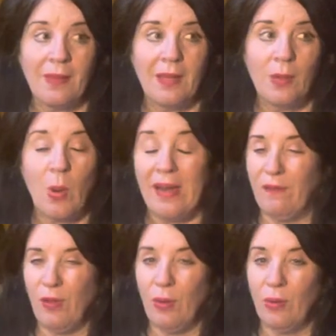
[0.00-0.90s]
Quite a
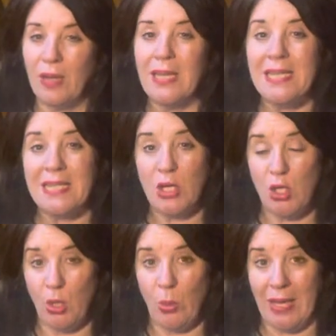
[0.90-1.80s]
few, at least in
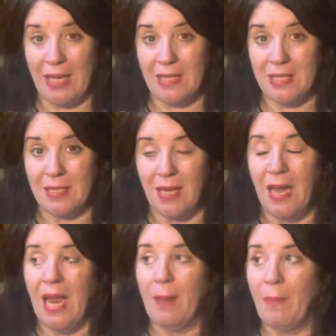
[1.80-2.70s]
two weeks.
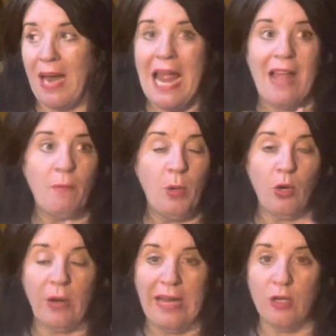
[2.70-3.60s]
But I have put
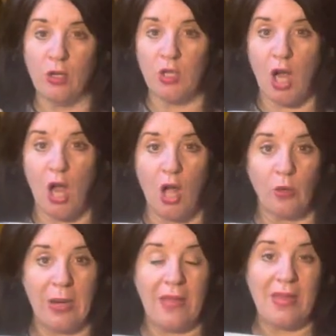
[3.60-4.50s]
granules all
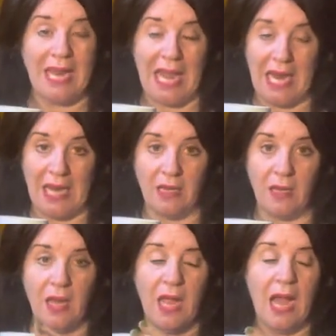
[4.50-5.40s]
around the lane.
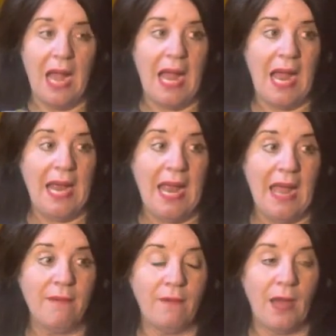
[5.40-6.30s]
I
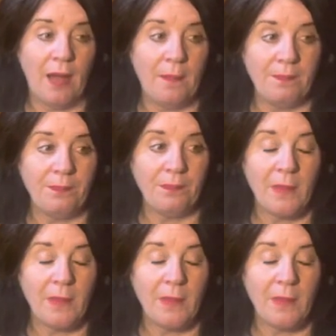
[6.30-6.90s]
have um,